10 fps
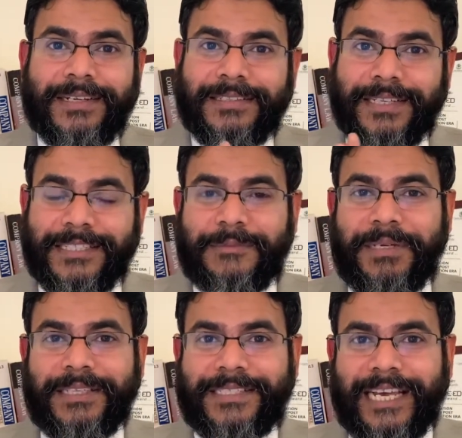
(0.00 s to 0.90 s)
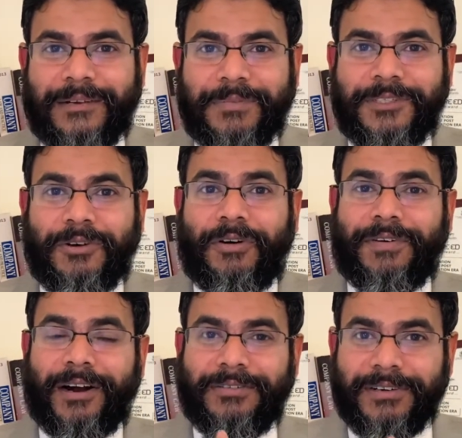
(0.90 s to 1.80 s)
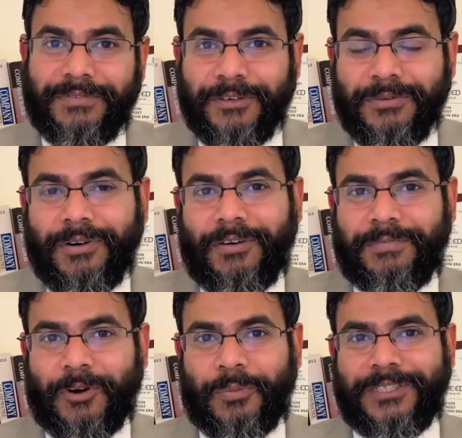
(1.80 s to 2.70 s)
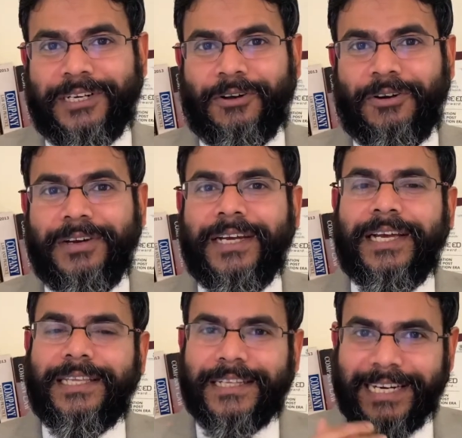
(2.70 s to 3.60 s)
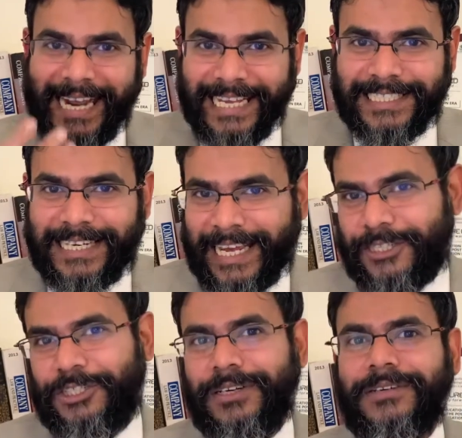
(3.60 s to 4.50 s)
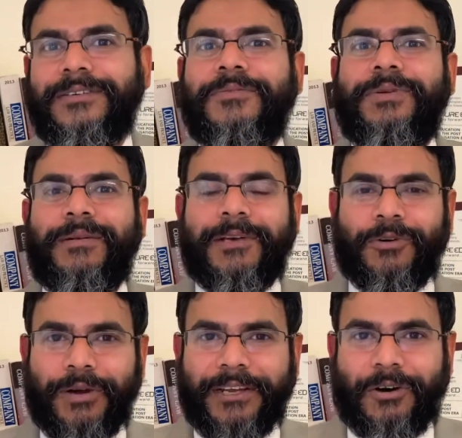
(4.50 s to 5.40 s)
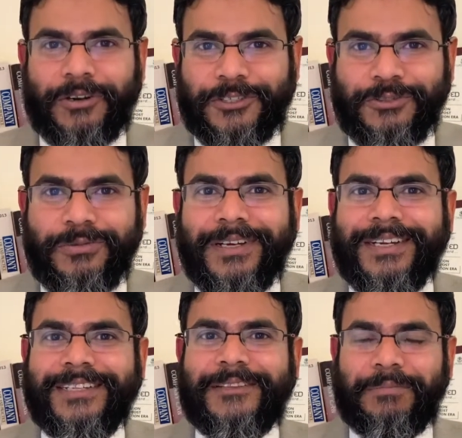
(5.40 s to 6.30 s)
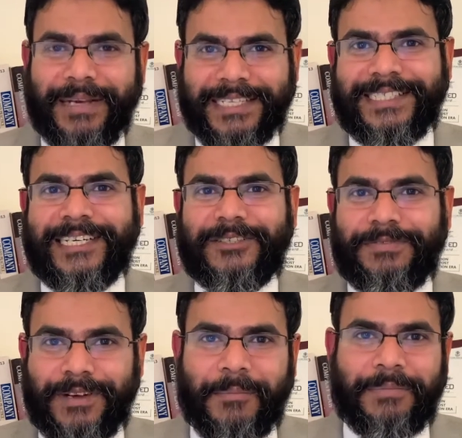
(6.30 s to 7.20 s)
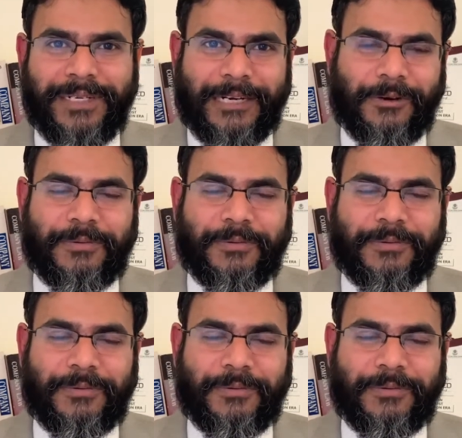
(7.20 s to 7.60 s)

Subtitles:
This has been the segment of our review of property law. In the next lecture, we'll be going on to the basics of company law.